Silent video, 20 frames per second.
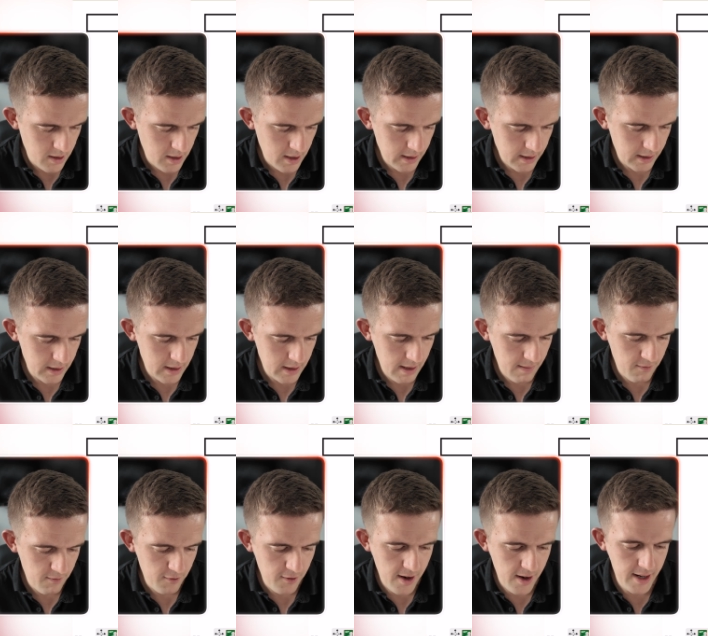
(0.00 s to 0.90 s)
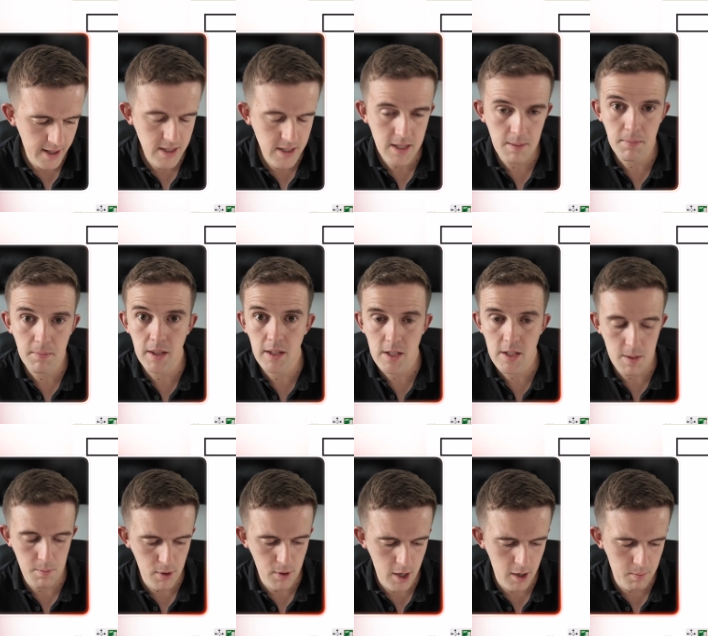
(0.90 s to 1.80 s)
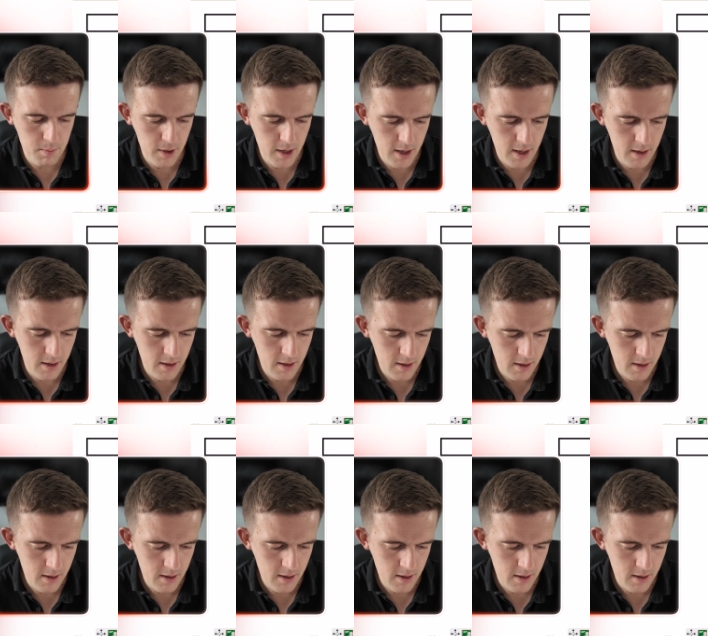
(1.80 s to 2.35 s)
I can then find something that's appropriate,